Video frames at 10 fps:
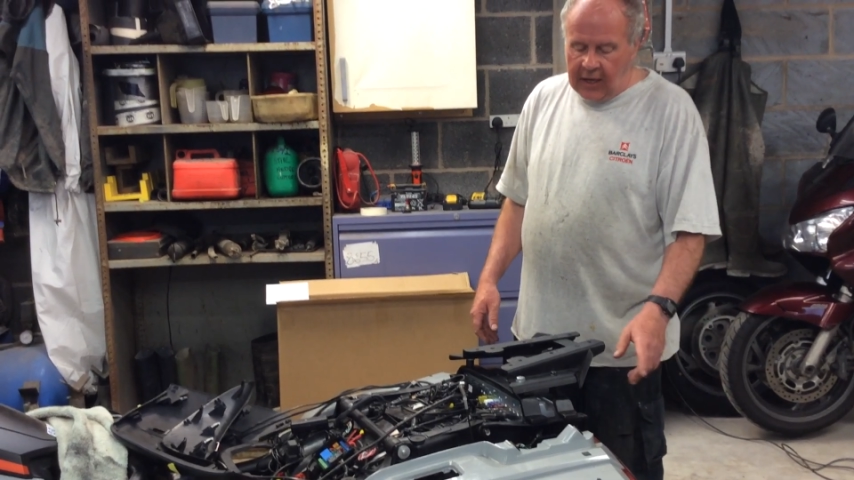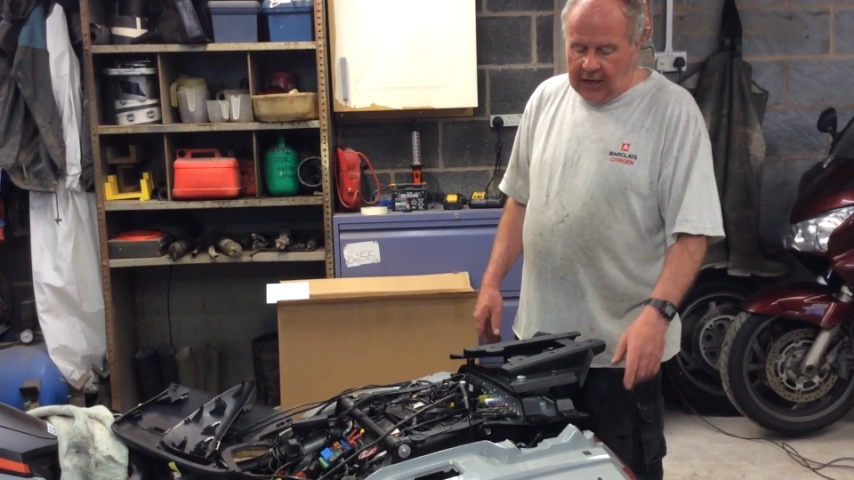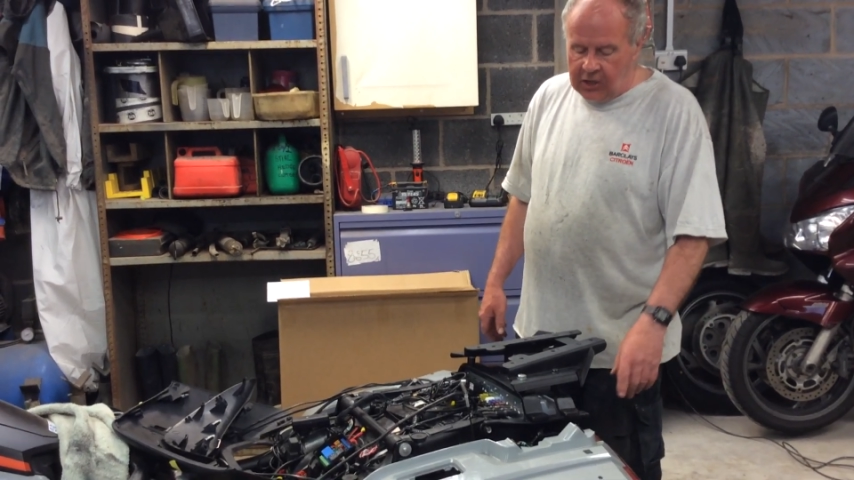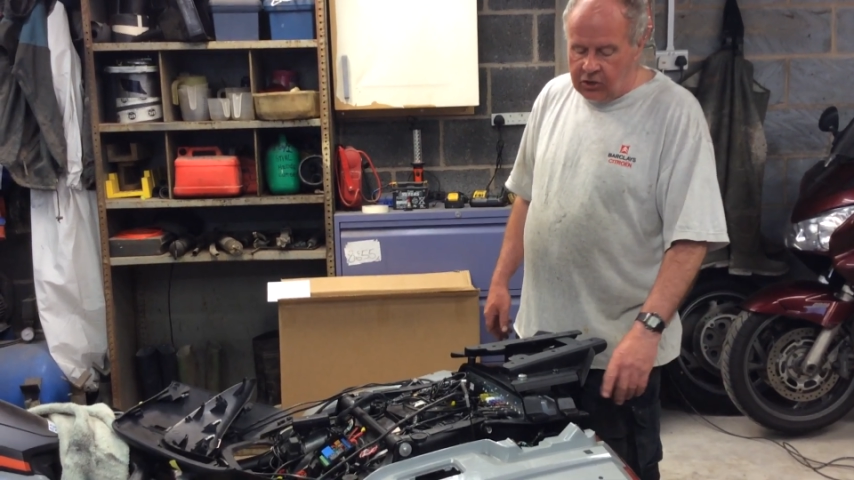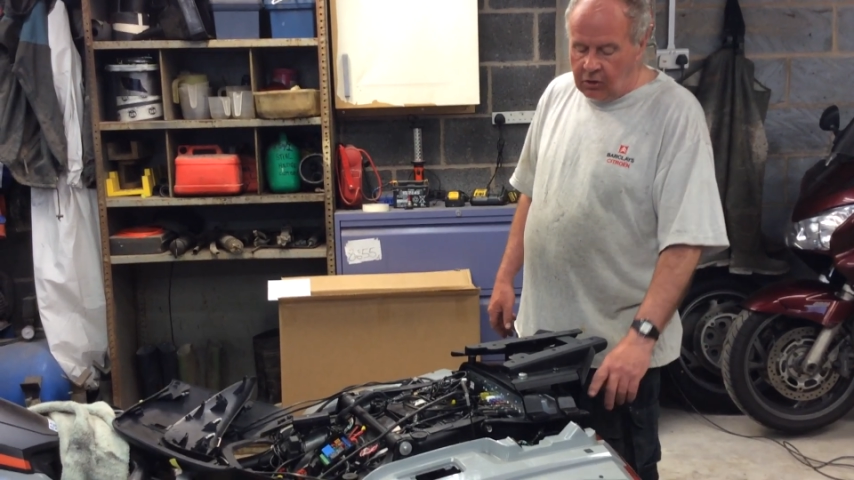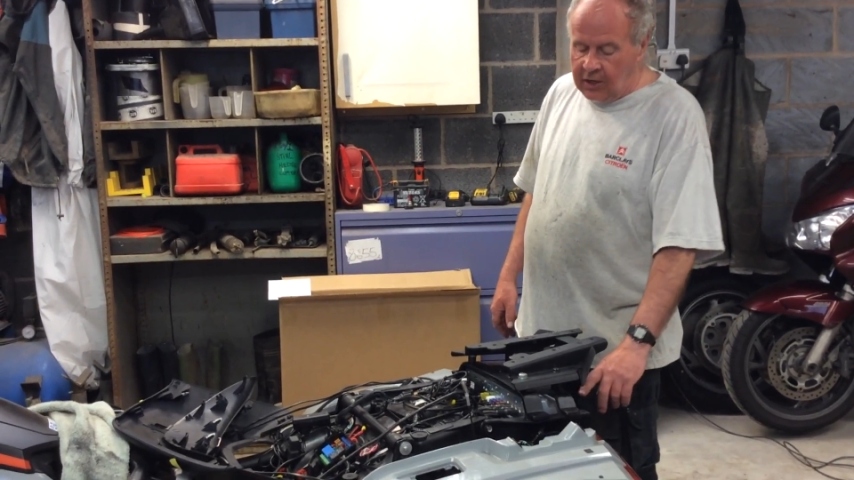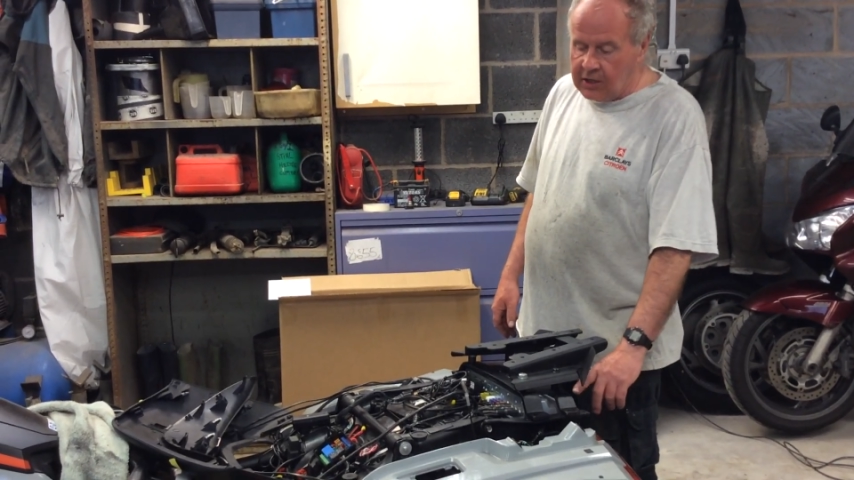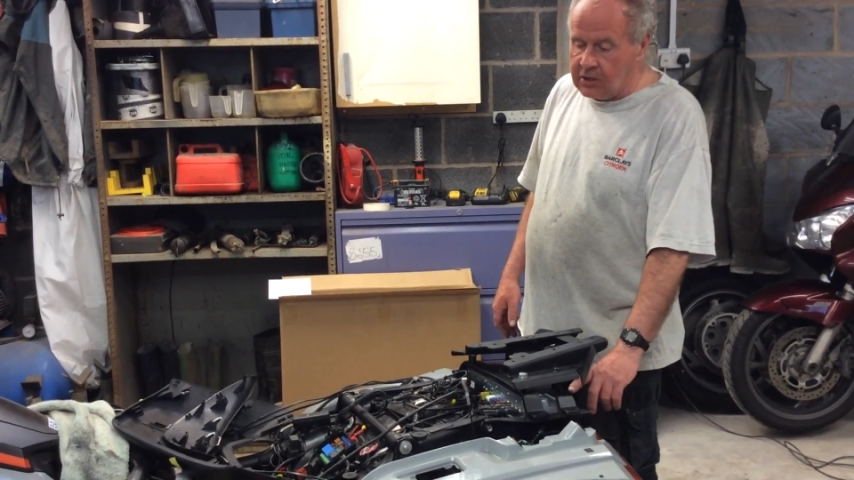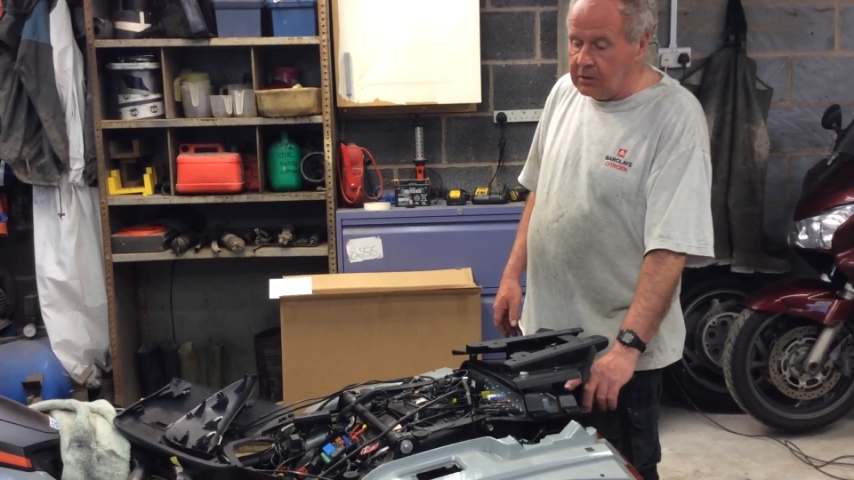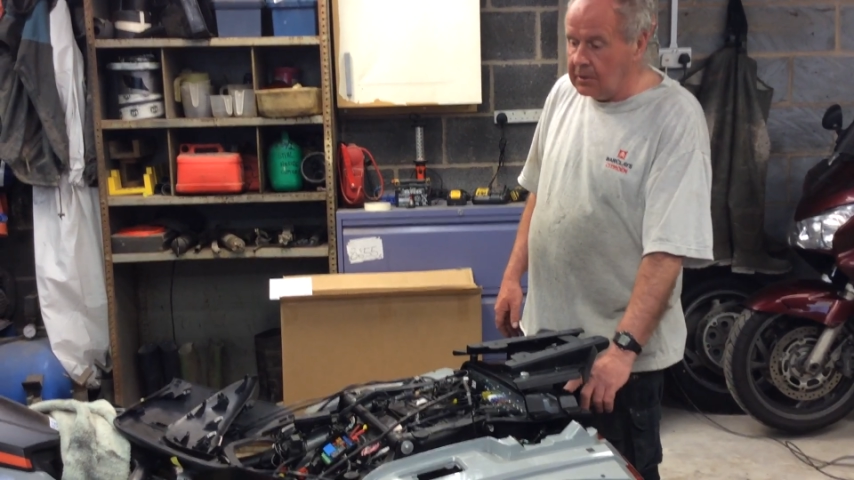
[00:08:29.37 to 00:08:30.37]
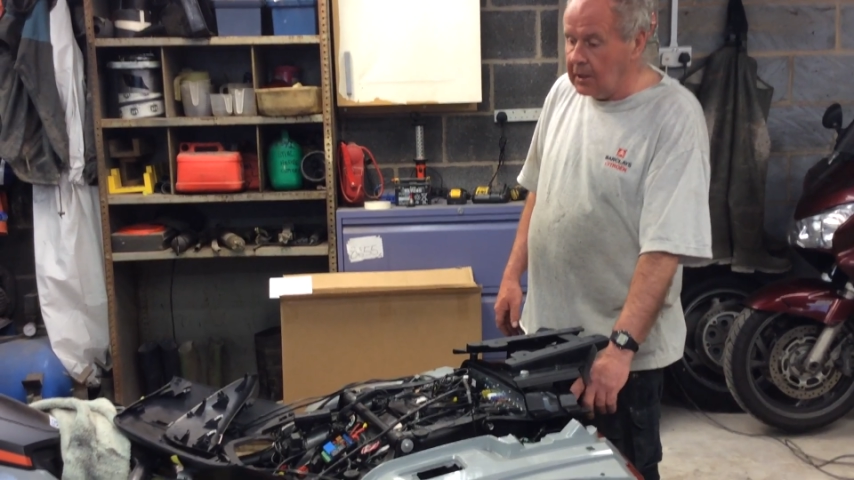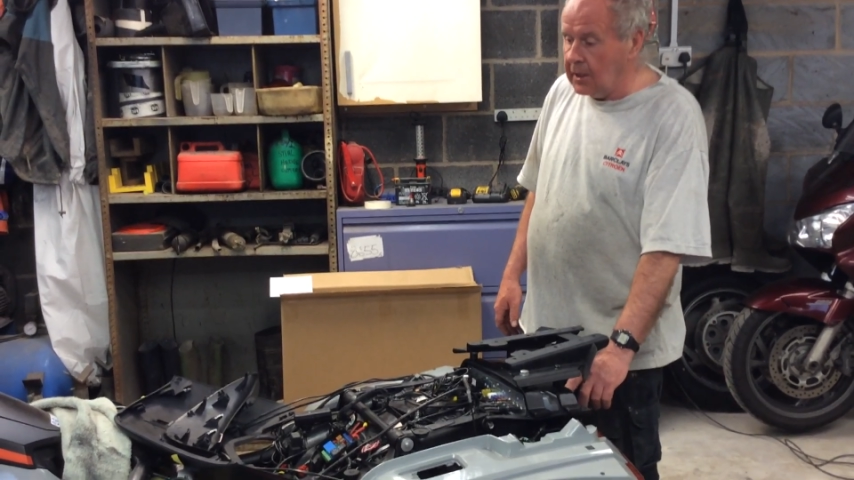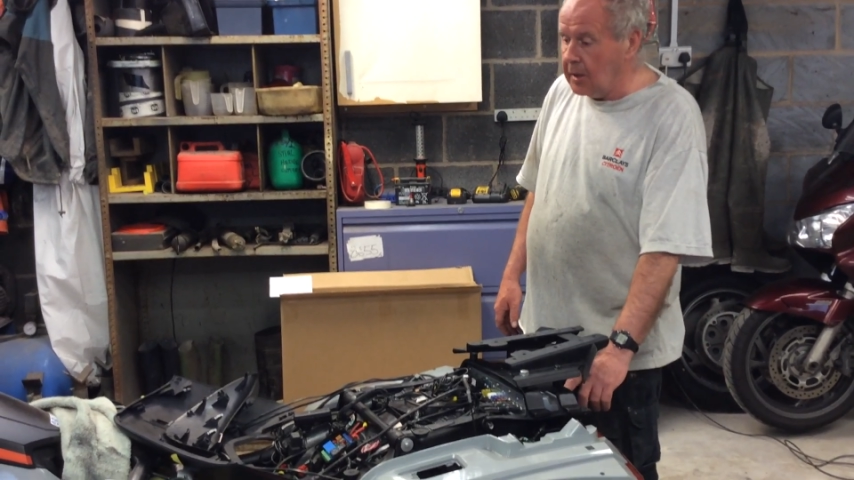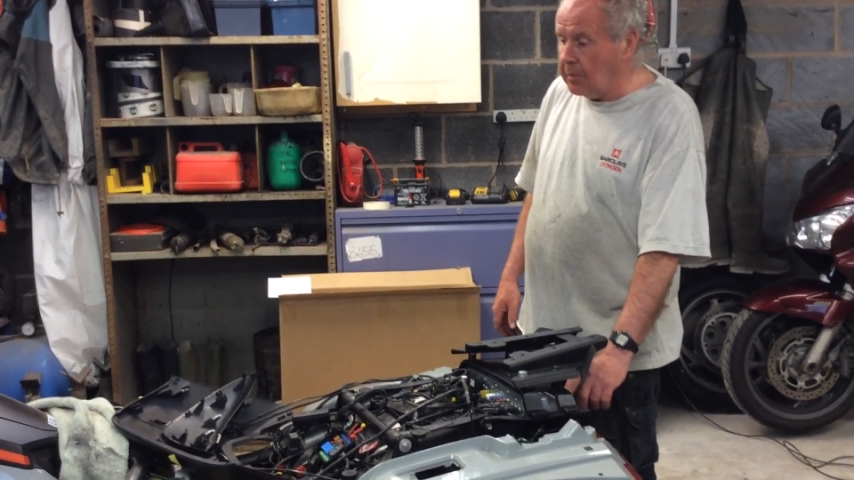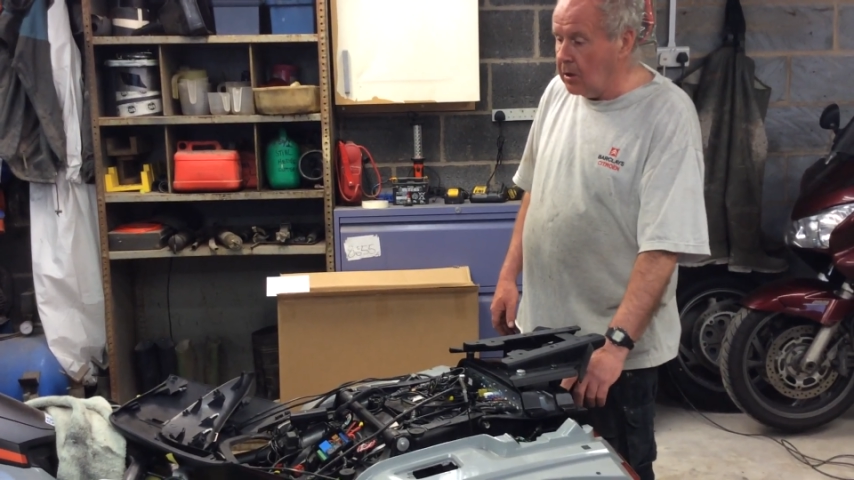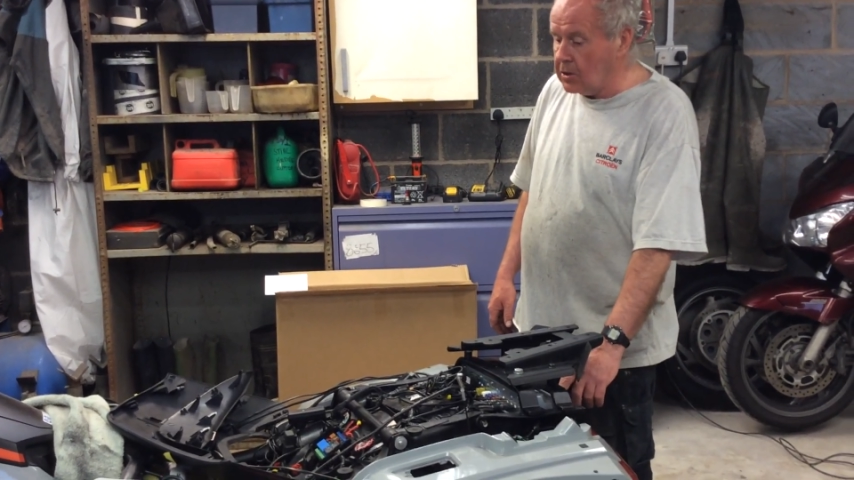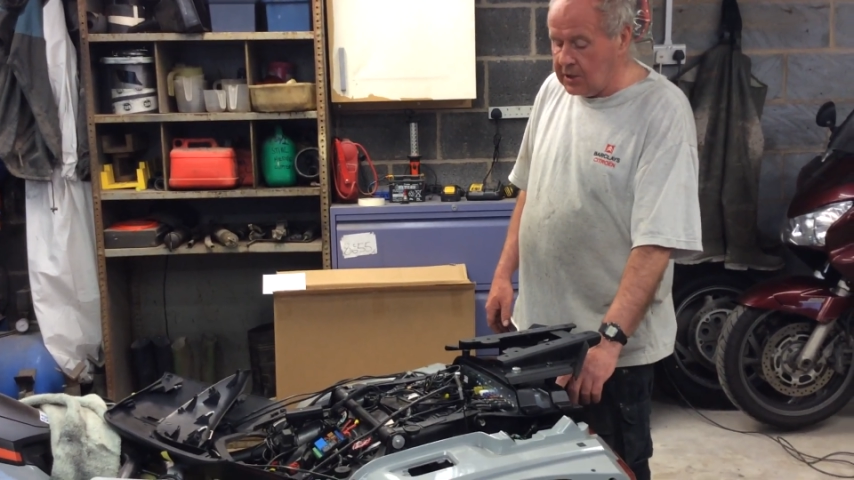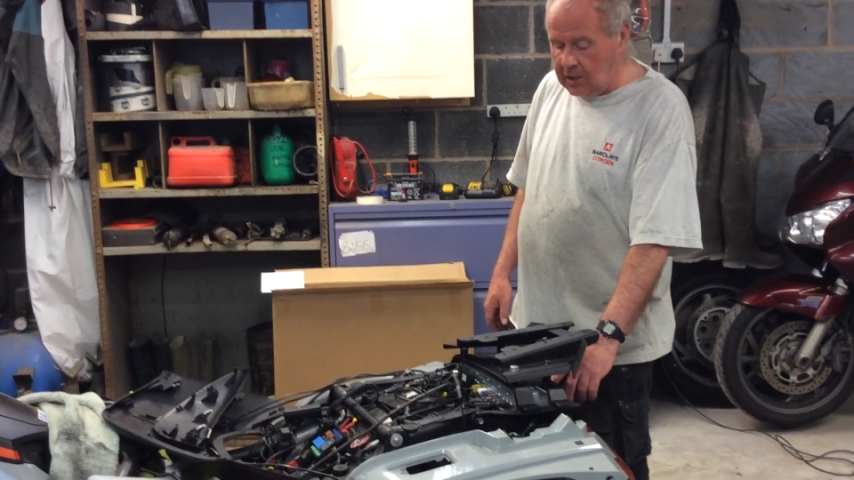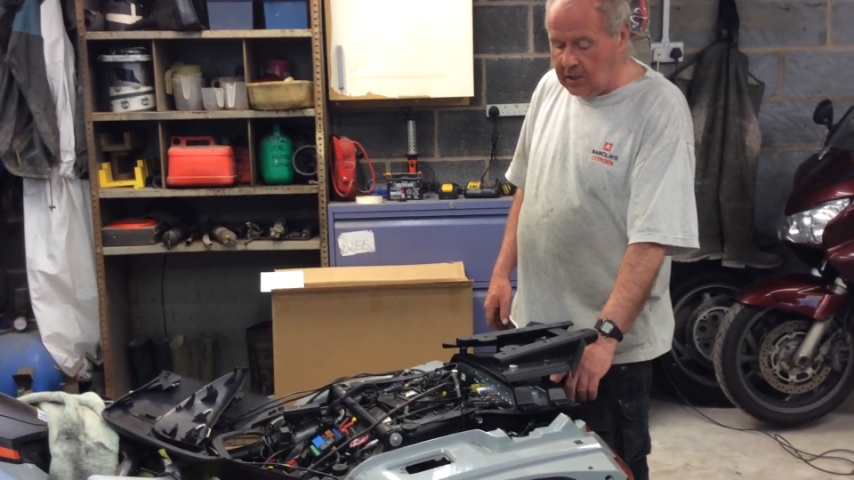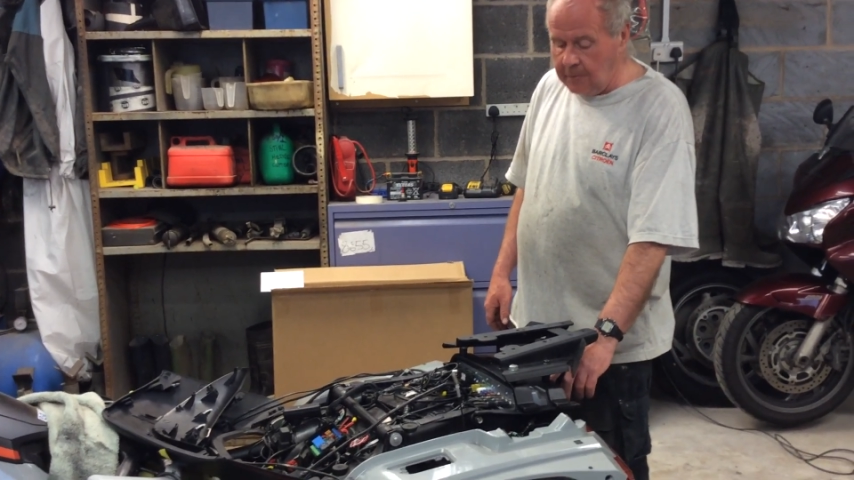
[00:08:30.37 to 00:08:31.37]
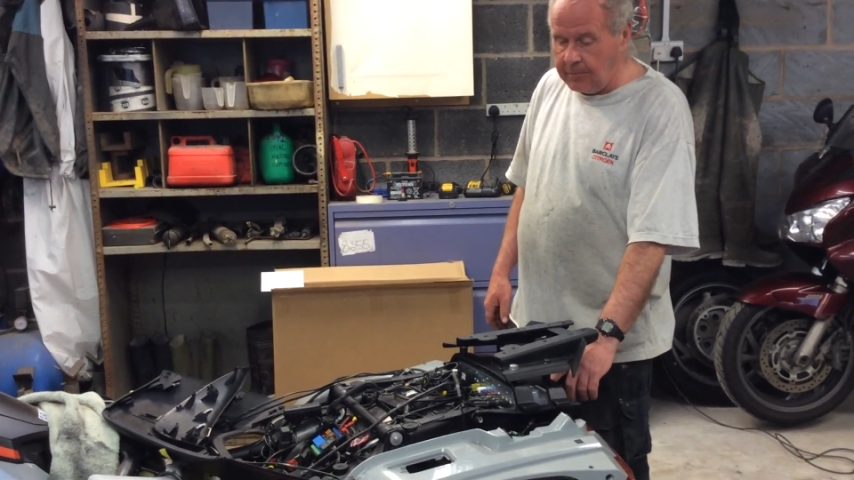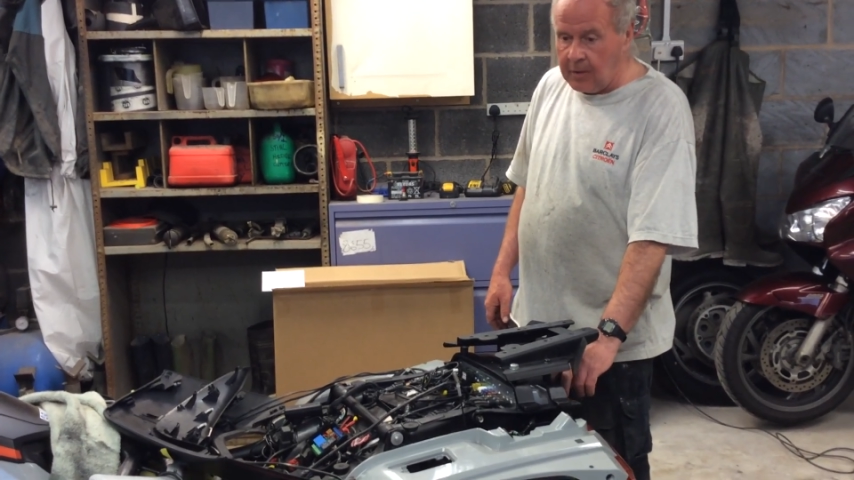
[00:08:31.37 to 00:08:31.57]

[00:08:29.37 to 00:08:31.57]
electronics in the box here